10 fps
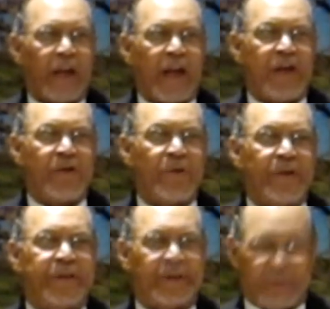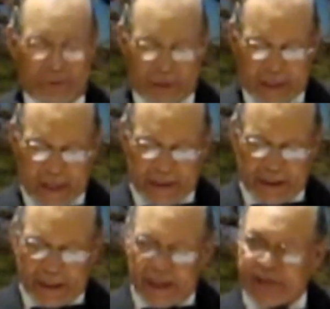Ignorant
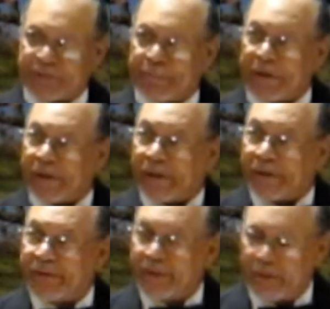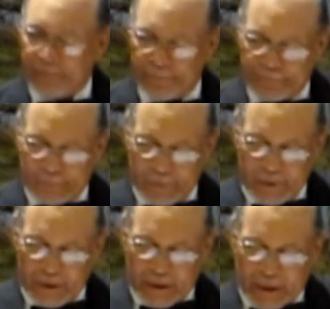and inexperienced,
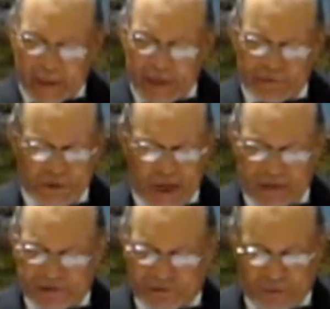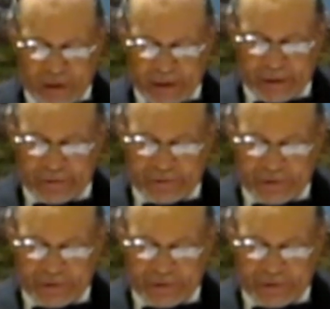it is not strange